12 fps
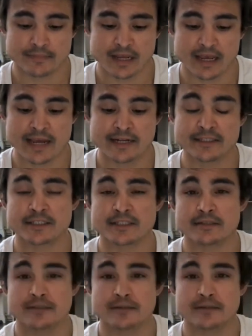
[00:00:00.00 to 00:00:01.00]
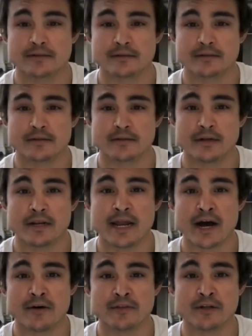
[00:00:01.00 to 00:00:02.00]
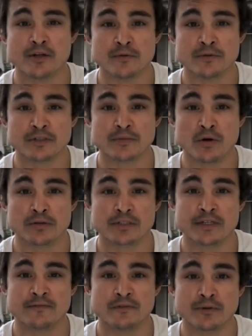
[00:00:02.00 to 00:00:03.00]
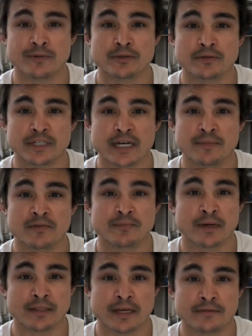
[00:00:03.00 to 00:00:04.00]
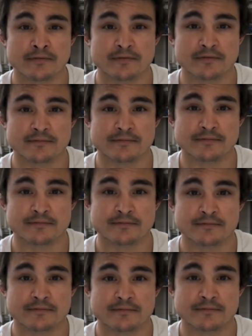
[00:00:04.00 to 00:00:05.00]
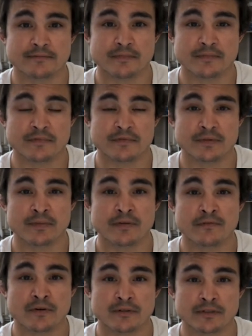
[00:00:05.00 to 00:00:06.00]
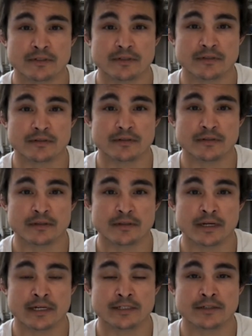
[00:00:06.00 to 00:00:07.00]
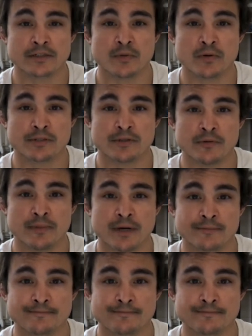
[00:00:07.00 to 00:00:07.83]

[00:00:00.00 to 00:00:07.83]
And it's now the newest, most influential time of my life from the first that I just spoke to you about.